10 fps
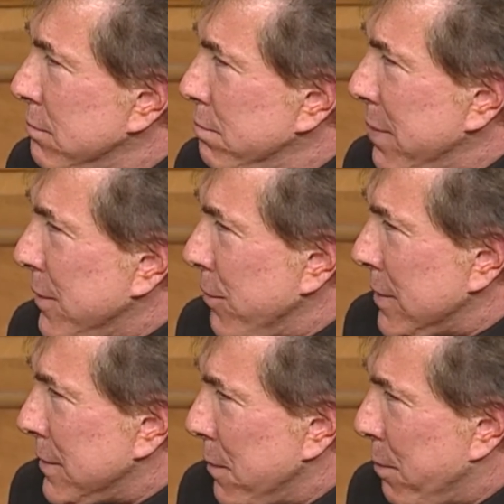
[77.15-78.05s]
But the
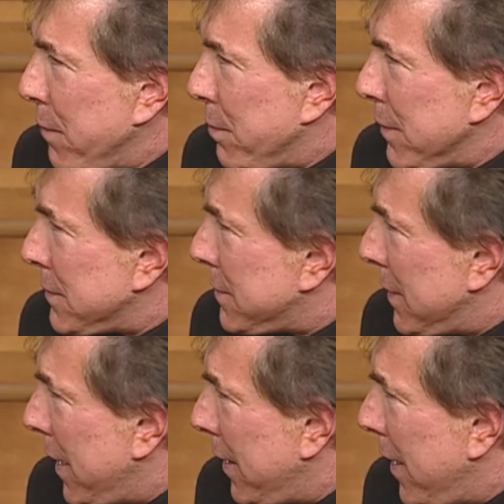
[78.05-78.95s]
rest of the people at
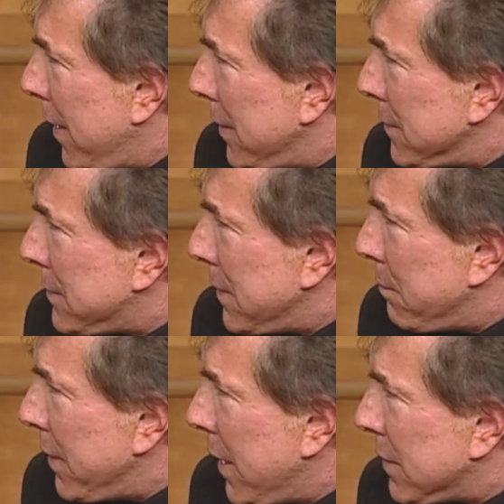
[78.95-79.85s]
CNN and
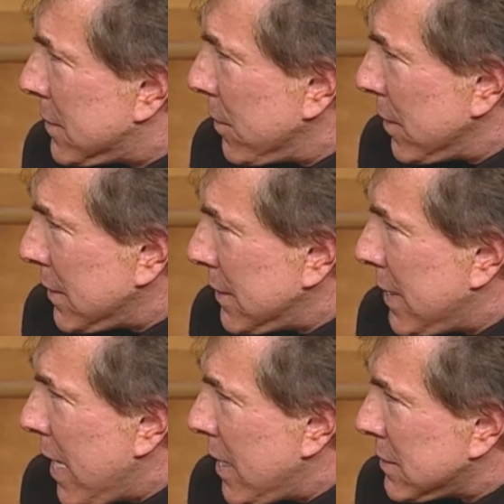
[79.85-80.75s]
CBS, they're at the
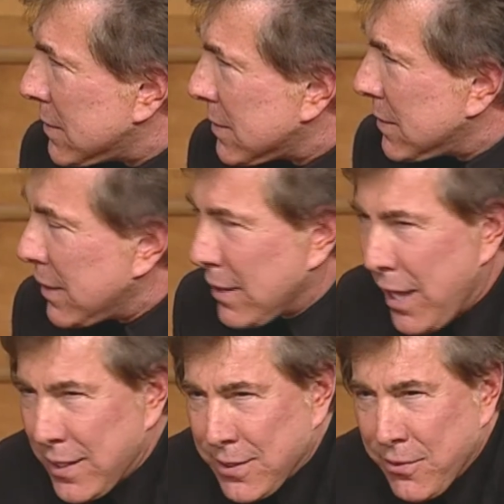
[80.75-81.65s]
desk. They're
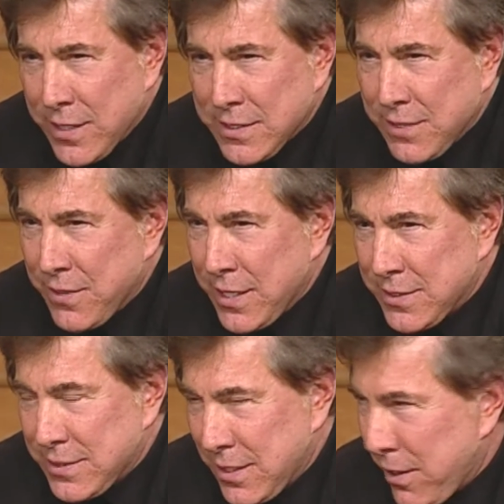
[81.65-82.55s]
like the rest of
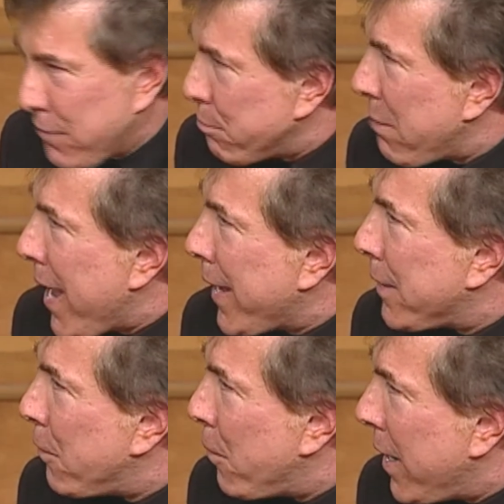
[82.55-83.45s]
us. They're banging
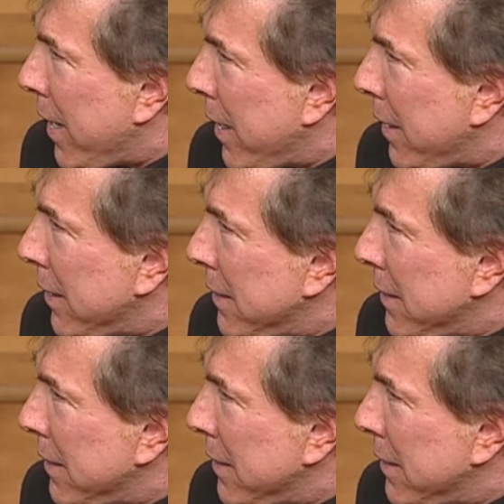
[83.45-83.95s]
away.